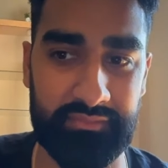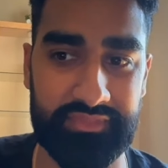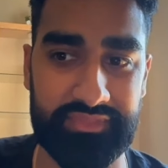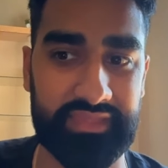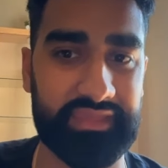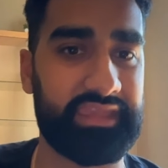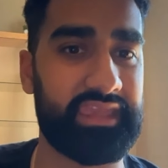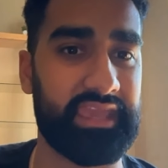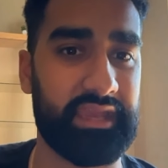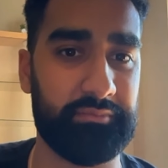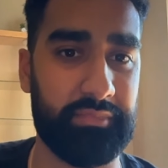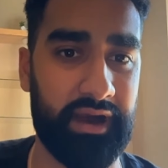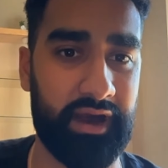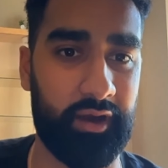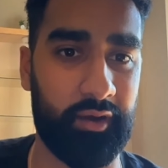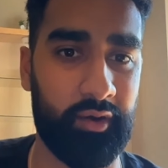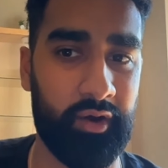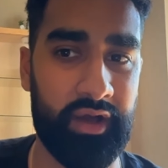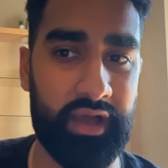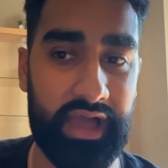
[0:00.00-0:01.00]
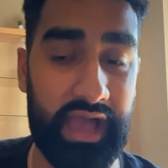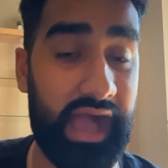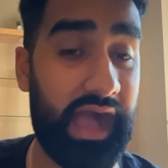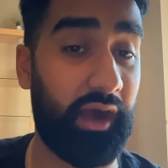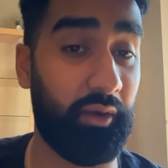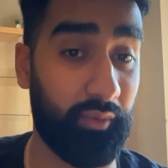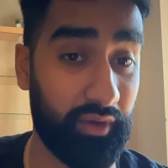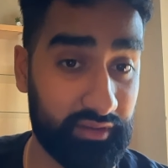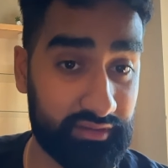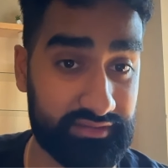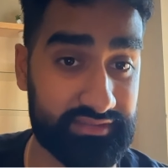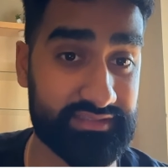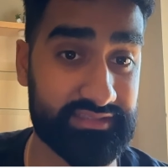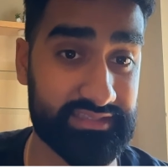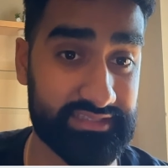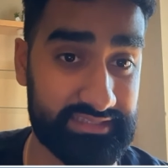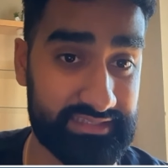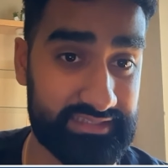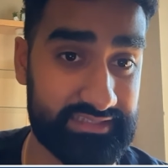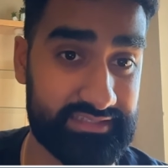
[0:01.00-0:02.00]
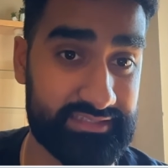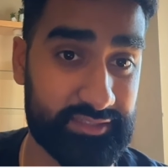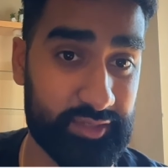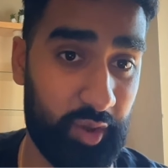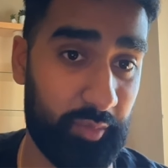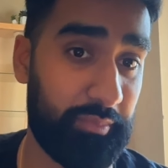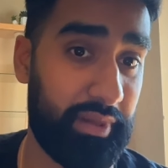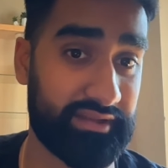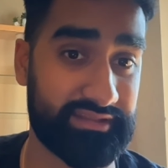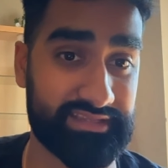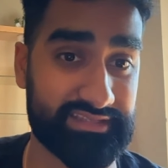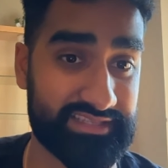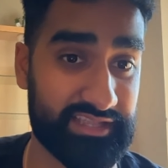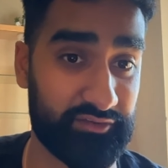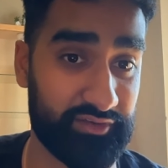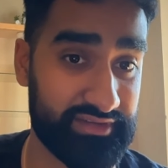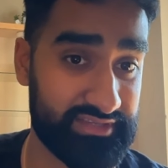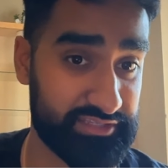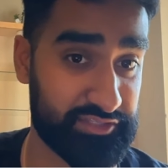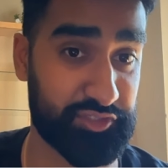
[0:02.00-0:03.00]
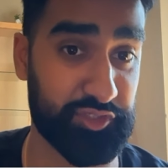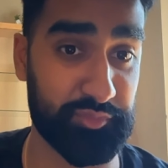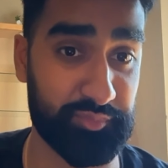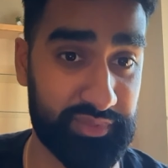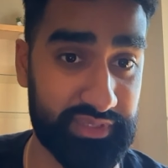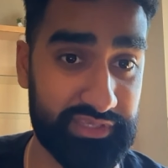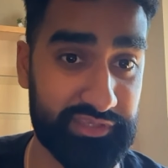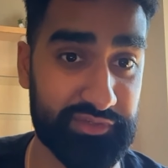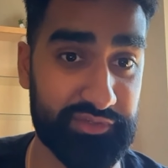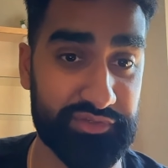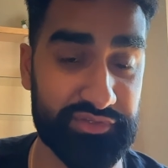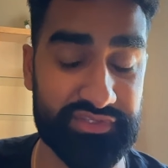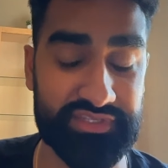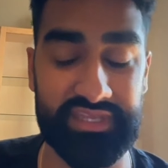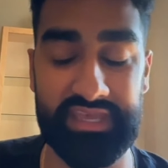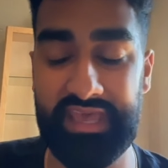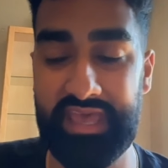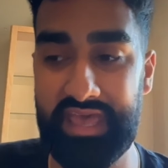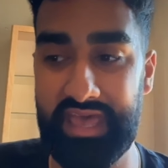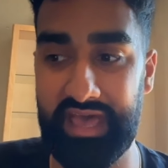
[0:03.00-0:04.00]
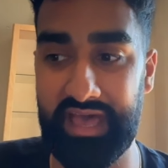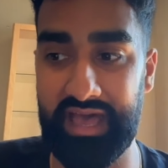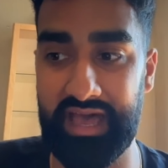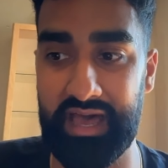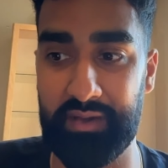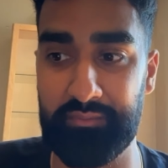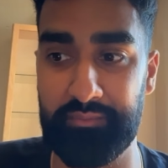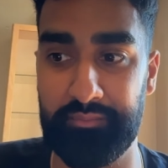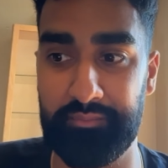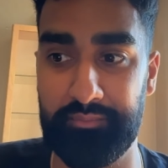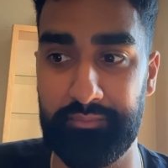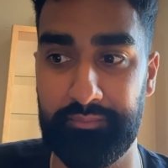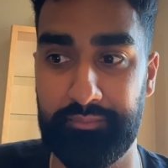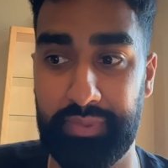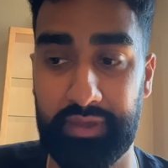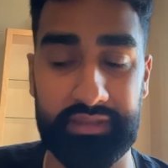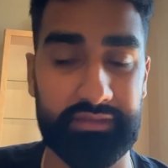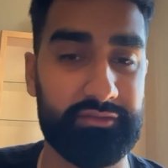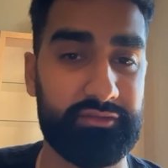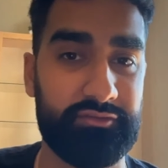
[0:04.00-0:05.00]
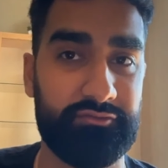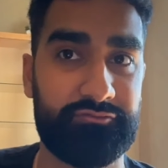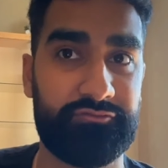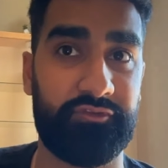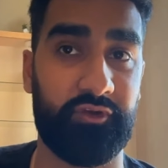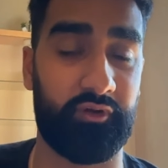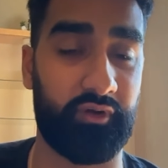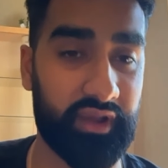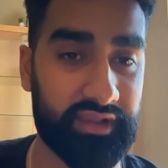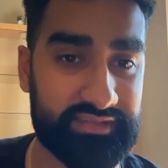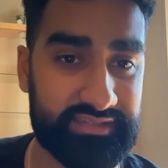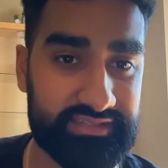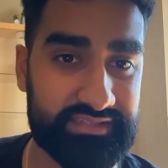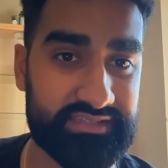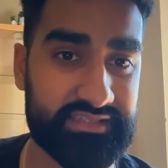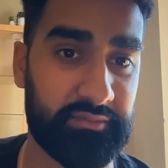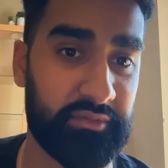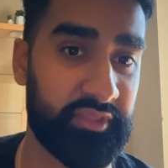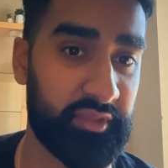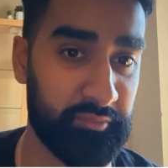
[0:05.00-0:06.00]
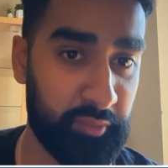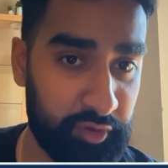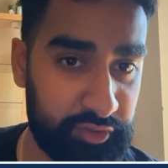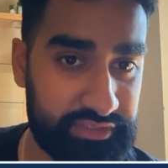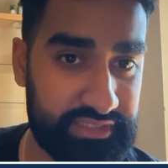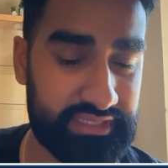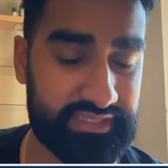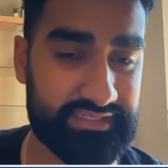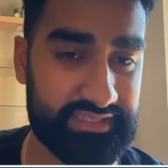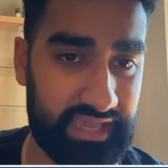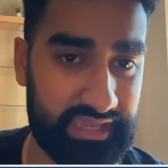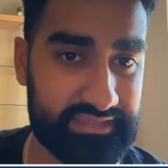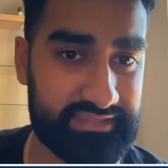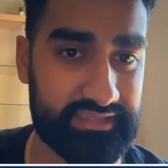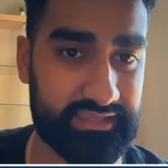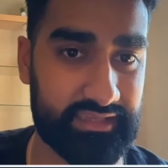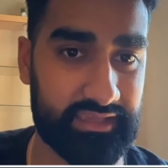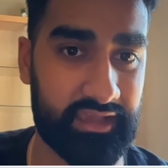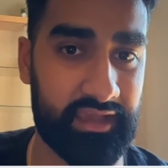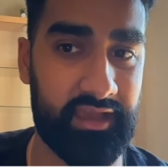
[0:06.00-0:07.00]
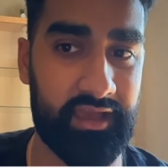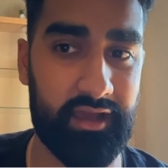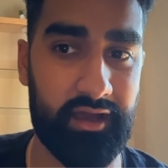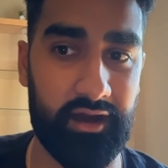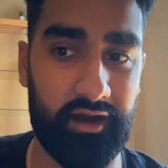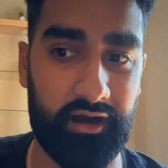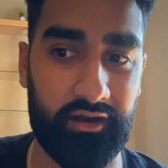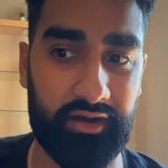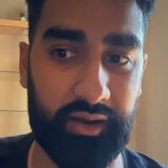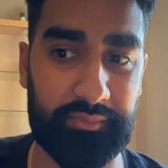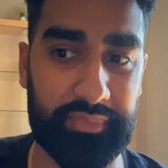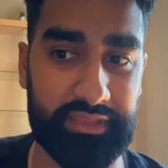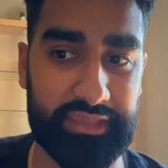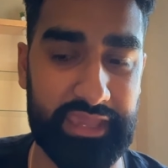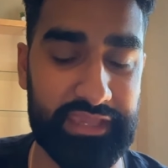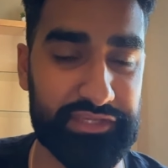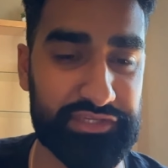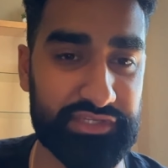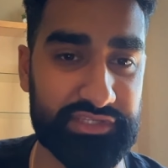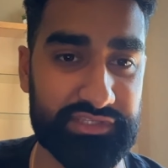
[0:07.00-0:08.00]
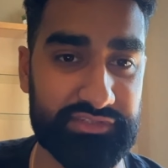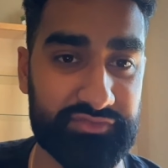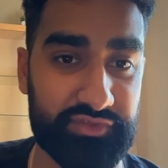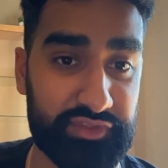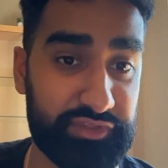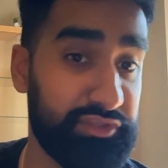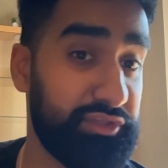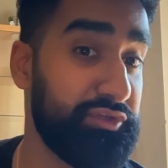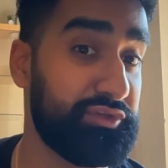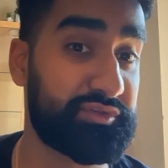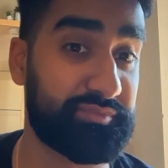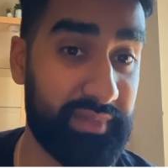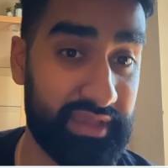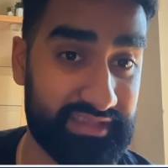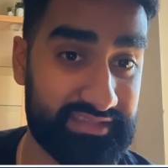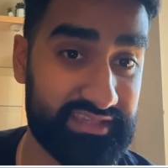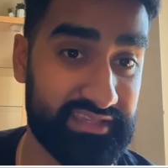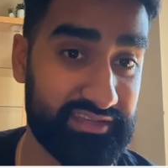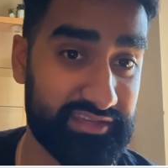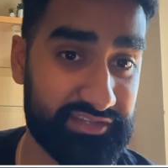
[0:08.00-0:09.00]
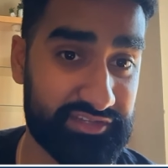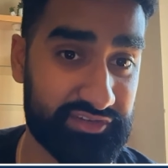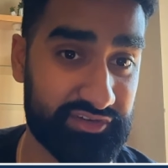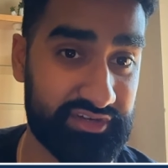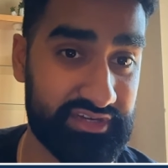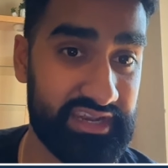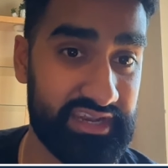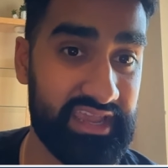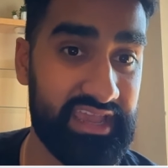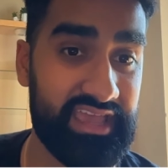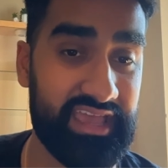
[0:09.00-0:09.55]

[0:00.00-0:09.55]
thinking about how else these compact accelerators could be used. But for us, some of the most exciting are applications for the new space industry.